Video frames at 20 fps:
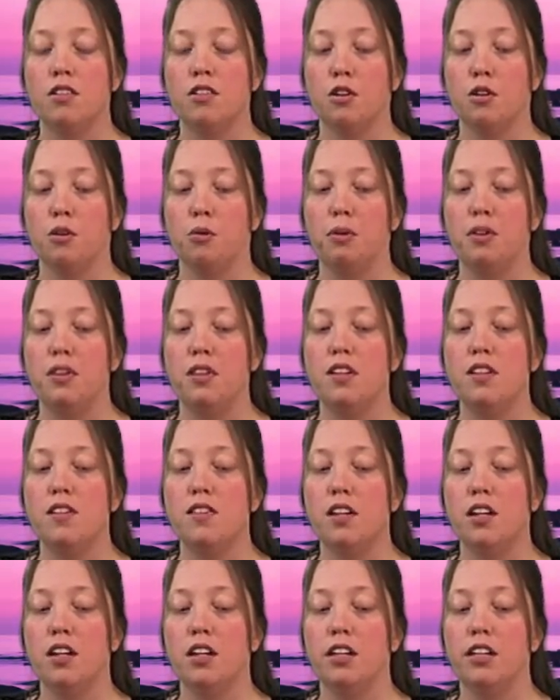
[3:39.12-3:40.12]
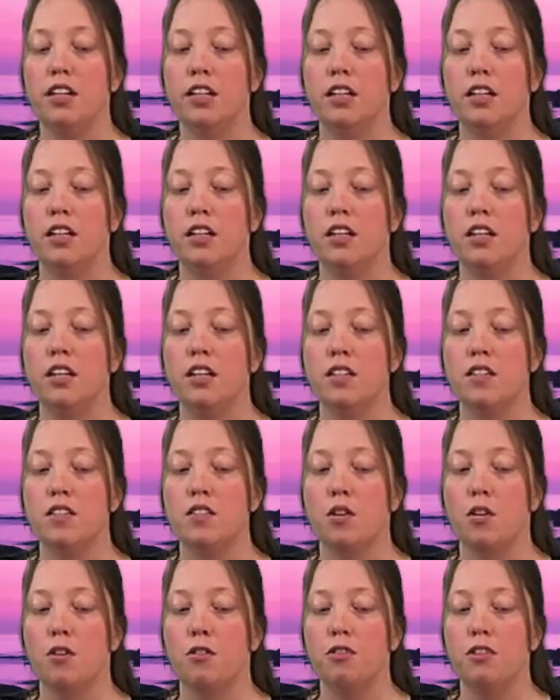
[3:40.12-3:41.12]
So when this area
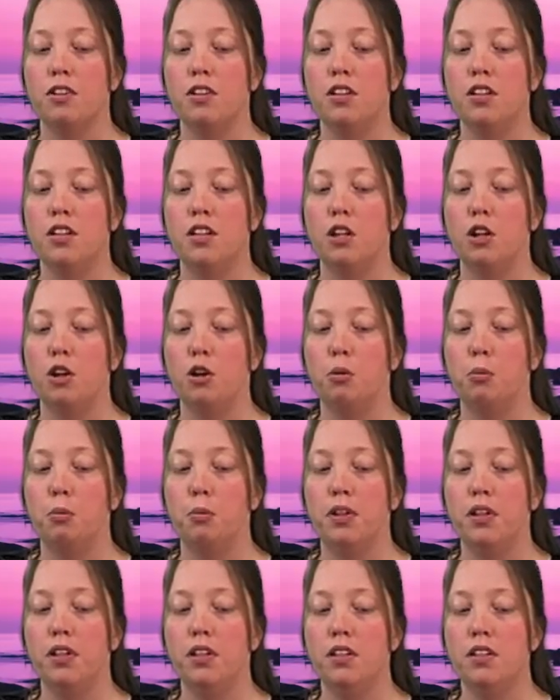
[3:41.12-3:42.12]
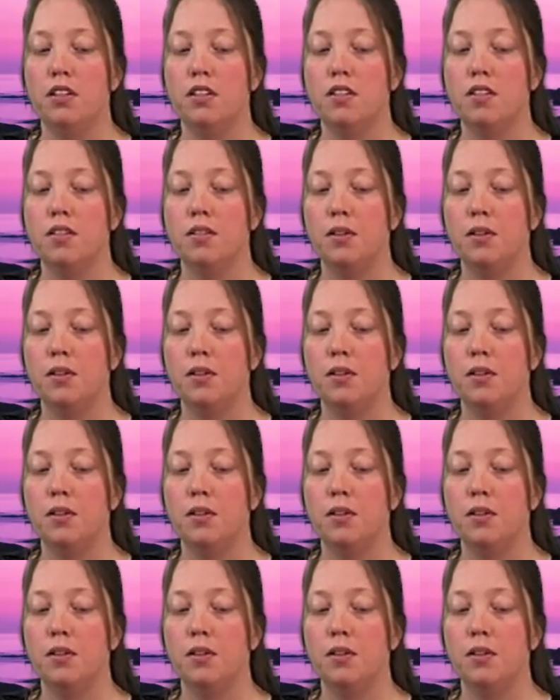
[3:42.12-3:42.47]
has softened and opened,